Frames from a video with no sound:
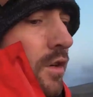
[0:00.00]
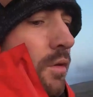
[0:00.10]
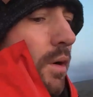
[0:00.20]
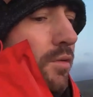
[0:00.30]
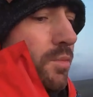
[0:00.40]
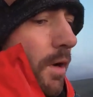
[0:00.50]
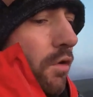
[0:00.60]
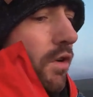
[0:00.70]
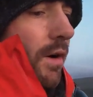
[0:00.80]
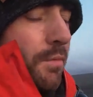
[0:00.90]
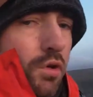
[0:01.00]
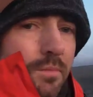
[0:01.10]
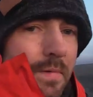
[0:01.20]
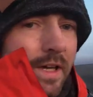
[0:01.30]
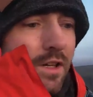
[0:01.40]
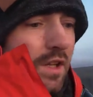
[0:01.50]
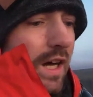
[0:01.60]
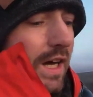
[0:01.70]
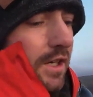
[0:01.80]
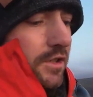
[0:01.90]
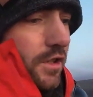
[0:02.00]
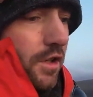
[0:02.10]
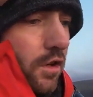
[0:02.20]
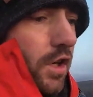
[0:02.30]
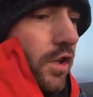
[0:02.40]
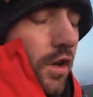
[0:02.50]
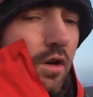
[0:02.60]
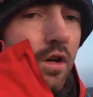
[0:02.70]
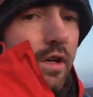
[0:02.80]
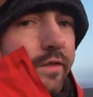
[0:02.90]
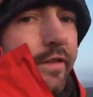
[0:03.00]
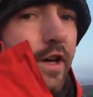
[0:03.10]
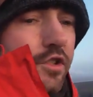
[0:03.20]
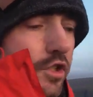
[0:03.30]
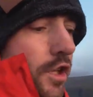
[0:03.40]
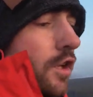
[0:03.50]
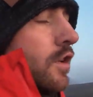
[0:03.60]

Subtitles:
when I was wild camping on Ben Glass and I got another inversion